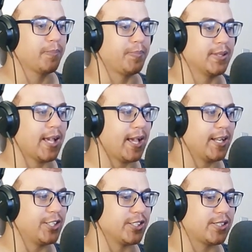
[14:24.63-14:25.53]
But
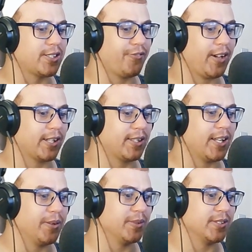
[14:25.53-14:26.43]
then just the fact that
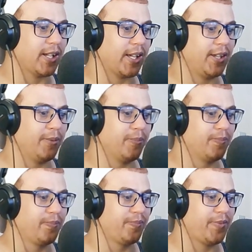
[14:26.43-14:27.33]
he was like,
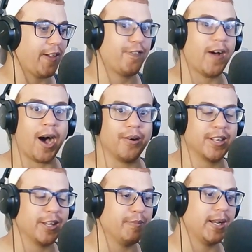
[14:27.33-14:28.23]
they found
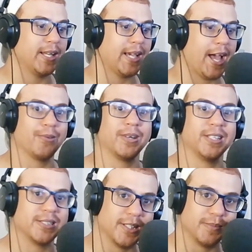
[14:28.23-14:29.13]
him and he had all
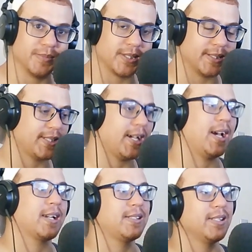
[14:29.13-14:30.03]
his limbs
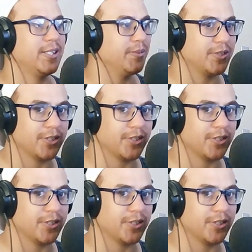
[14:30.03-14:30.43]
intact and he was in